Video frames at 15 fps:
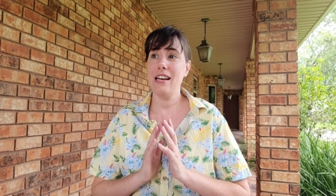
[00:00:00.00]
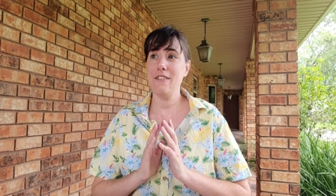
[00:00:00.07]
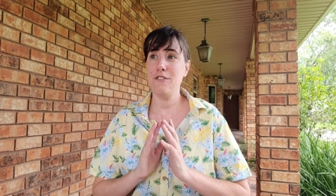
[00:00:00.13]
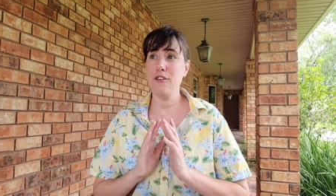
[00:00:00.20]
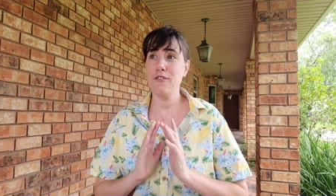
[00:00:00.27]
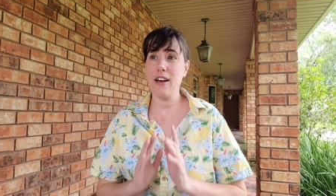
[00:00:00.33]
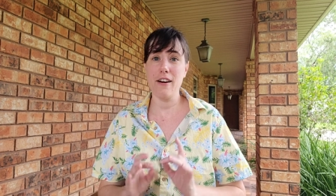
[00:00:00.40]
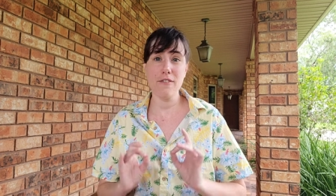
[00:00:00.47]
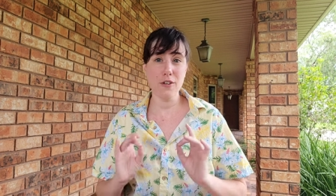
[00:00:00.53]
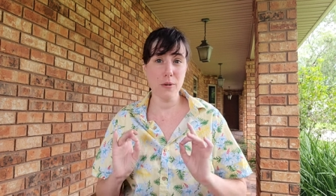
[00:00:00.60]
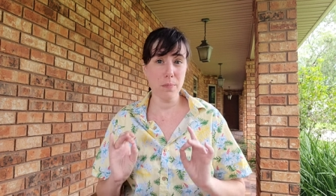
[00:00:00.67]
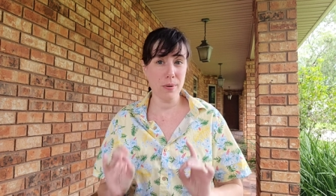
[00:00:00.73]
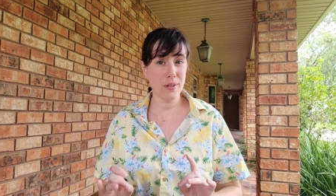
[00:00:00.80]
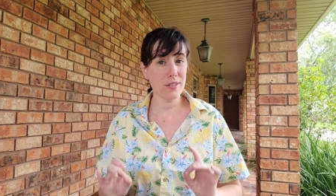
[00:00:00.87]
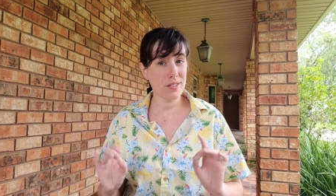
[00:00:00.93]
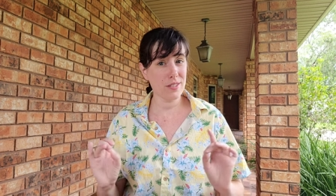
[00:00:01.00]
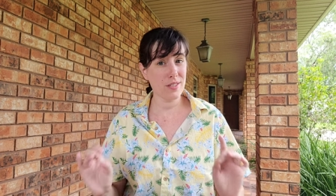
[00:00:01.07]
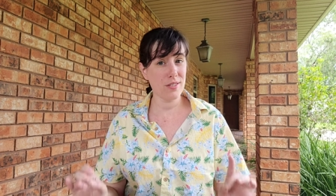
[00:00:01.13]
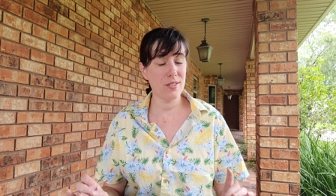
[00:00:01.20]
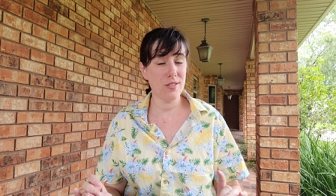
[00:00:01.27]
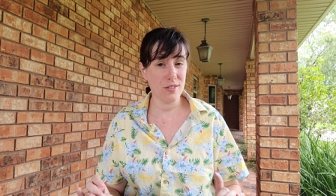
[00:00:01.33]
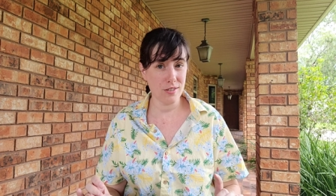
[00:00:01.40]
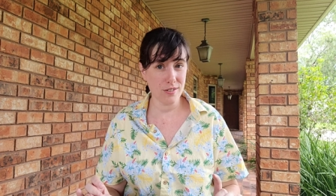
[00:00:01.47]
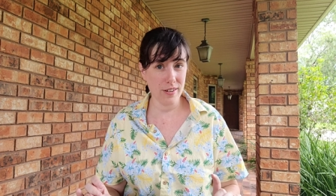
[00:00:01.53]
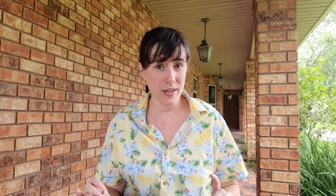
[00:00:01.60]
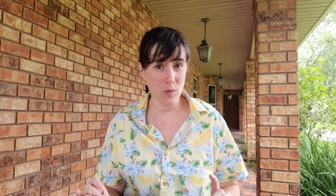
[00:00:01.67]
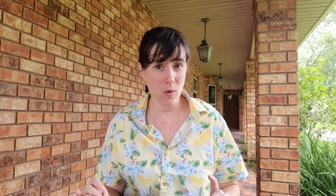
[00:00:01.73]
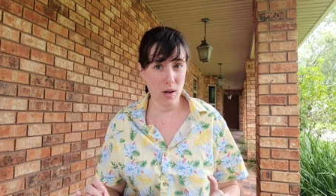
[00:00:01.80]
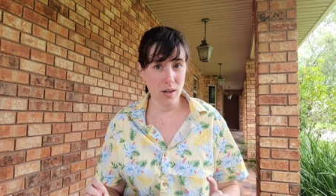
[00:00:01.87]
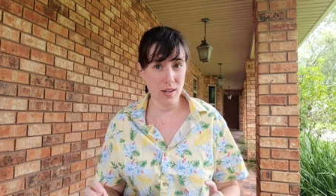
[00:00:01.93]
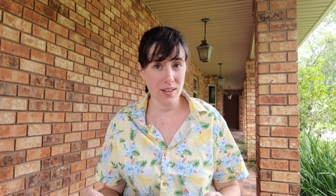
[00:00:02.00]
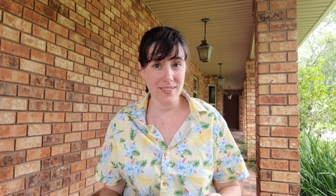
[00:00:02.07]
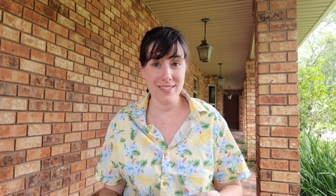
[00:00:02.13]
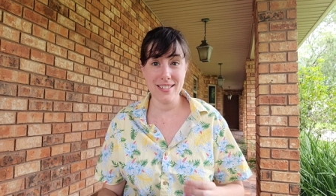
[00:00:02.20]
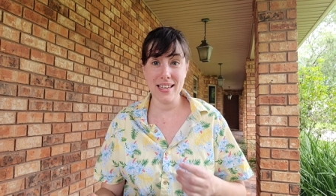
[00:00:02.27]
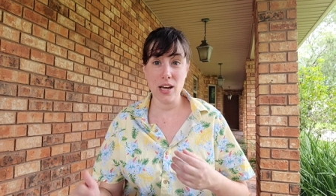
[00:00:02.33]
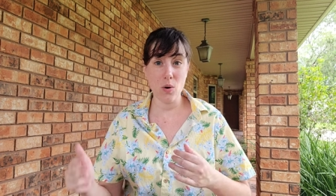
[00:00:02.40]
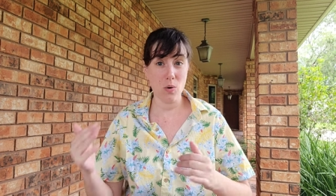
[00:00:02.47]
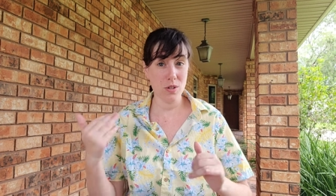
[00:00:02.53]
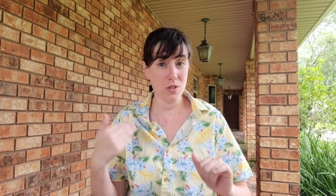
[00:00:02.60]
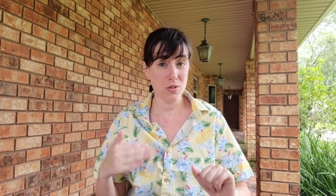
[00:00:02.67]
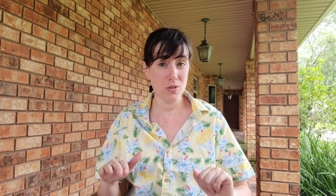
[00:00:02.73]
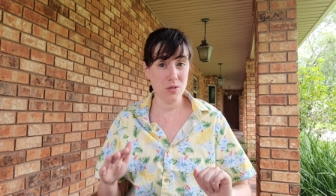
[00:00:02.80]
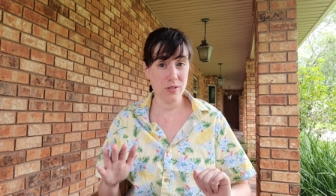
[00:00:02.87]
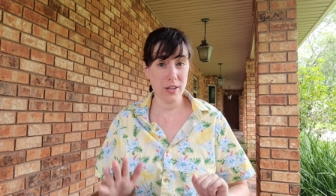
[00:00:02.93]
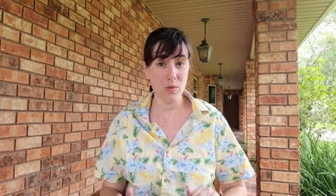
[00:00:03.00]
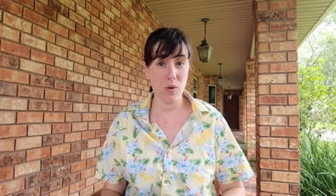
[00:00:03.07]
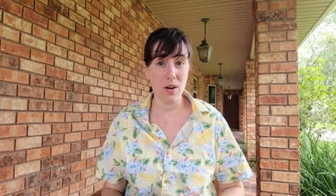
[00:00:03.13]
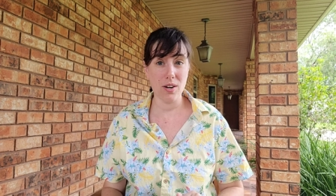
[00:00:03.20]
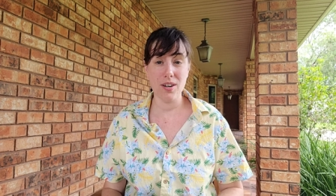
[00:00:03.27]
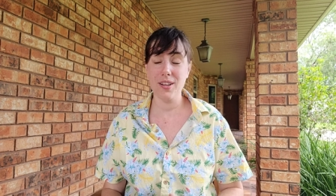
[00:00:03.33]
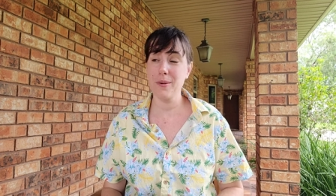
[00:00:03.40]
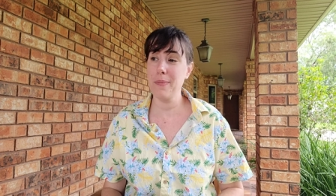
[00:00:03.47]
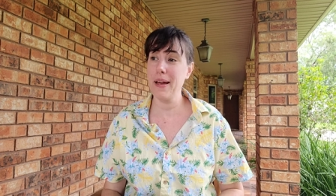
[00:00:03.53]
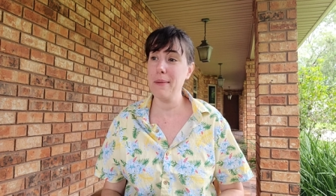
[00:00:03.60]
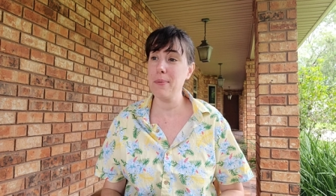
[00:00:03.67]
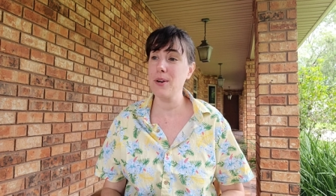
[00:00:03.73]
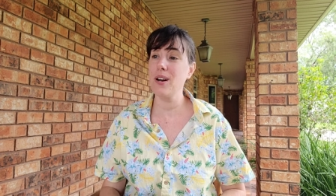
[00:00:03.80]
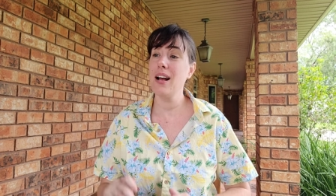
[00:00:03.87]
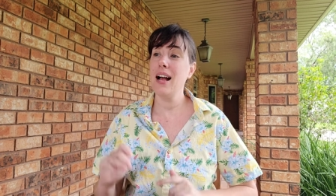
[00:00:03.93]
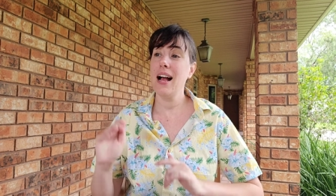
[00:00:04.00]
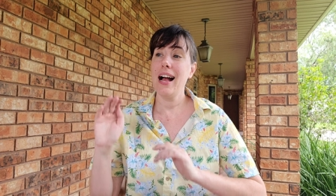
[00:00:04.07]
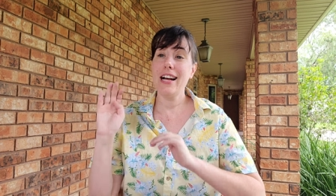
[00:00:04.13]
And if you've ever purchased a student grade watercolor set or student grade watercolor paper